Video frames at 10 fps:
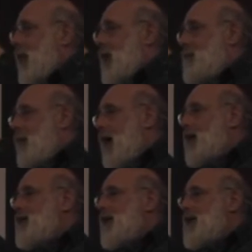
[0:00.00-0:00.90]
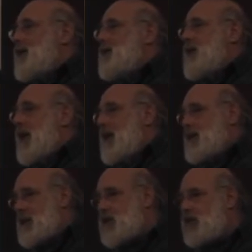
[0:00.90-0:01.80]
an apartheid
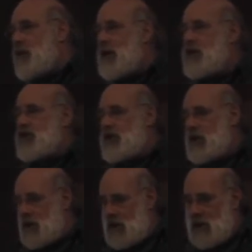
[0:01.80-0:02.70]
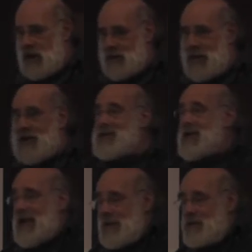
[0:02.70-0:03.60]
state situation
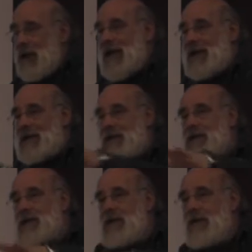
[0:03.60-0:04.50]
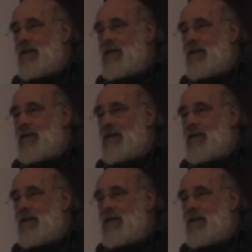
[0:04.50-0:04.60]
that's in place.